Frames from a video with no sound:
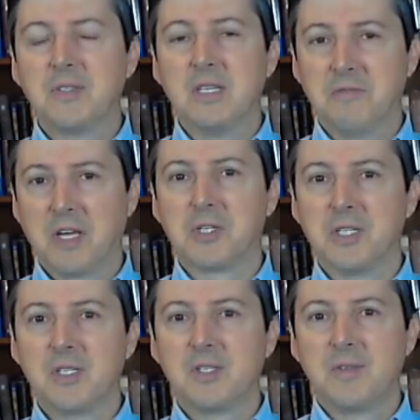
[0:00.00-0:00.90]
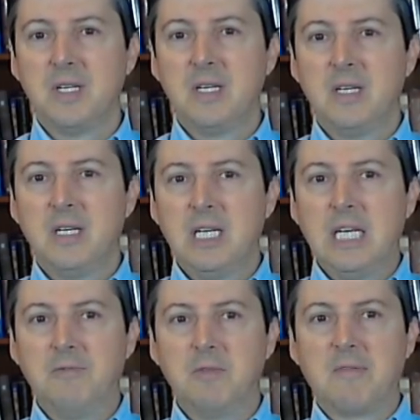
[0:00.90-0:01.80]
infections.
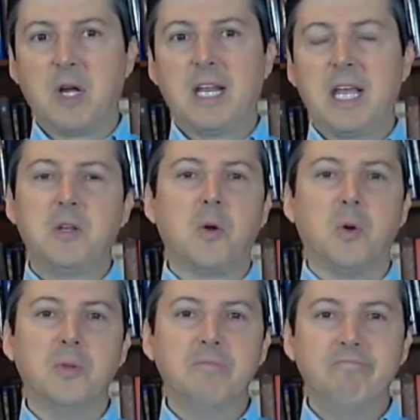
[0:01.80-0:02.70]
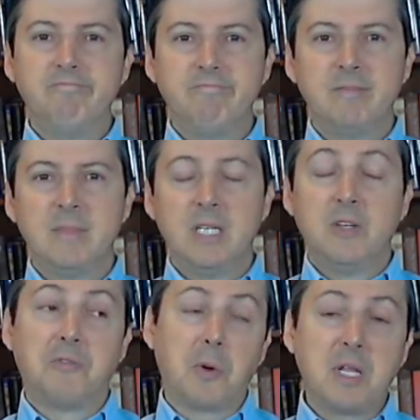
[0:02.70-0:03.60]
If you've ever had a head cold,
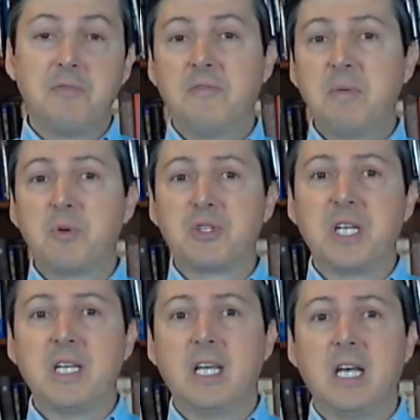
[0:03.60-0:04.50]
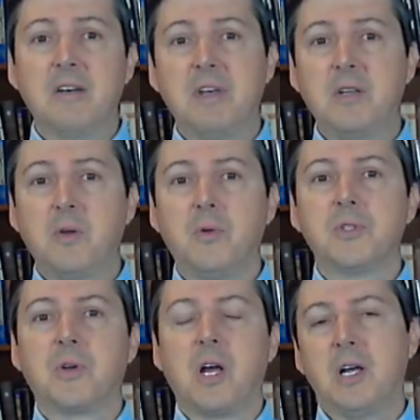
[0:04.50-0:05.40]
40 to 50% of head
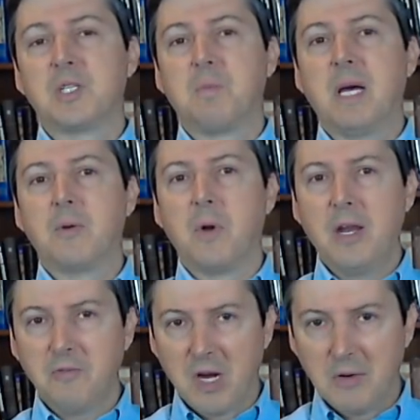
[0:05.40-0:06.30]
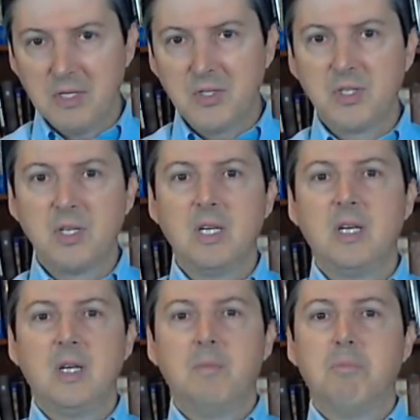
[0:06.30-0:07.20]
colds are caused by rhinovirus,
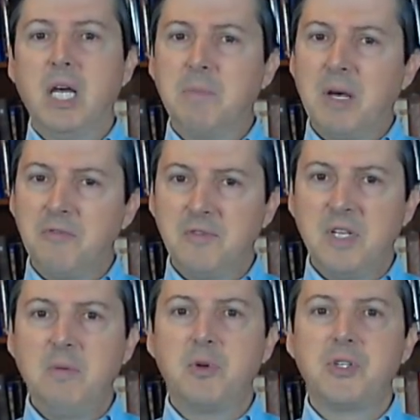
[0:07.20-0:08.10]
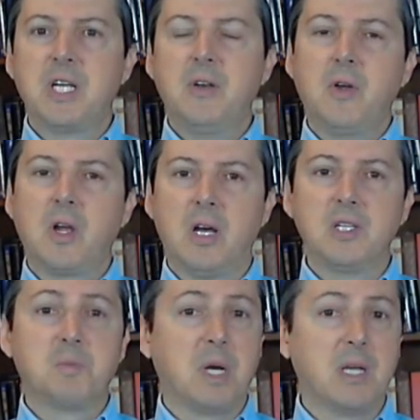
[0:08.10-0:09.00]
but about 15% are
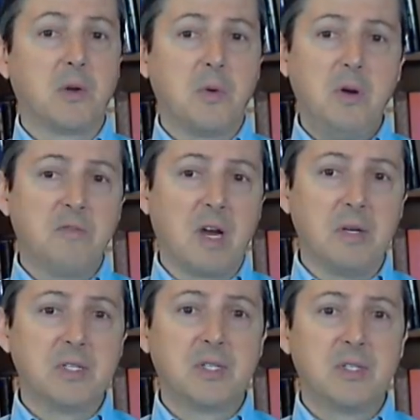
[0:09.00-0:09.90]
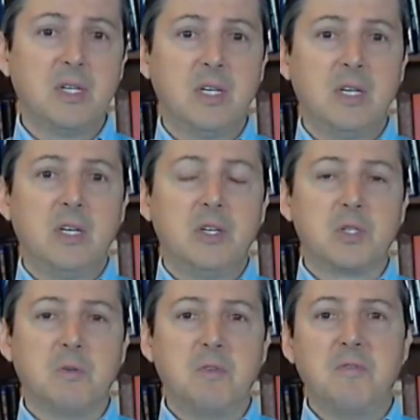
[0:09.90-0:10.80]
caused by a coronavirus.
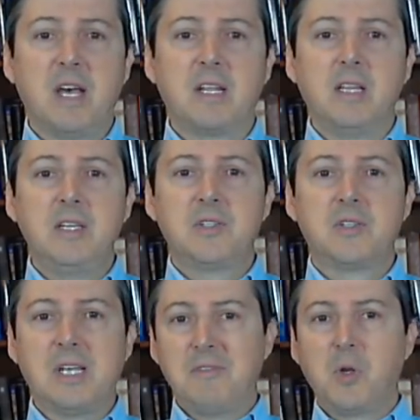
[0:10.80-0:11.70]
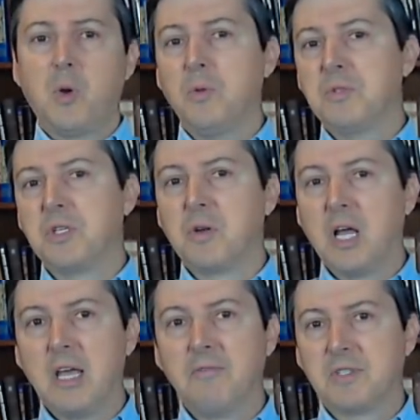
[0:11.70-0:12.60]
So if you've had at least 7 colds in your
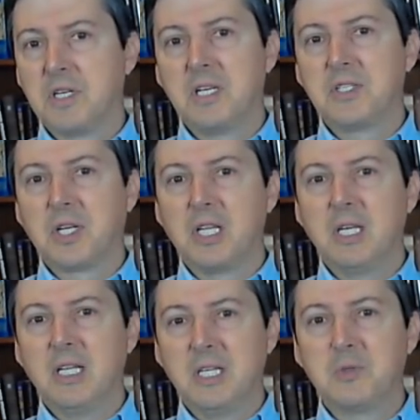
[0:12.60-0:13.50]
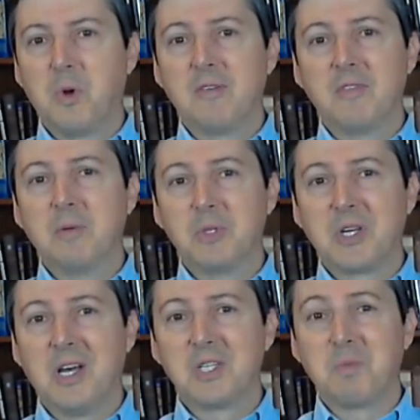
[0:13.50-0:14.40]
life, statistically, at least one of them was
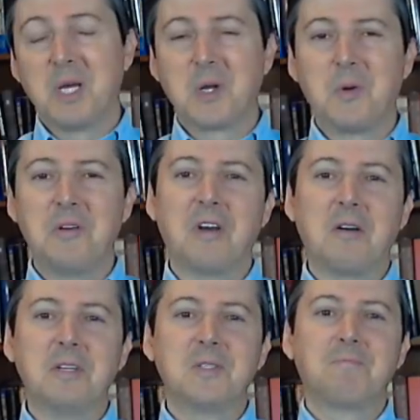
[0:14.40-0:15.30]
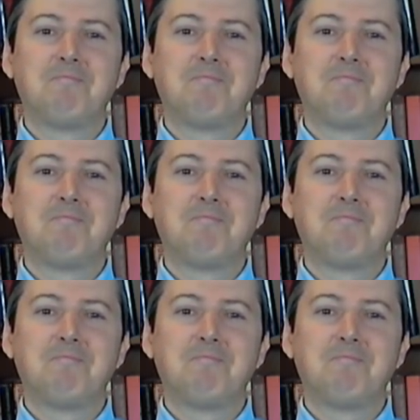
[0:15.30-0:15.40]
caused by a coronavirus.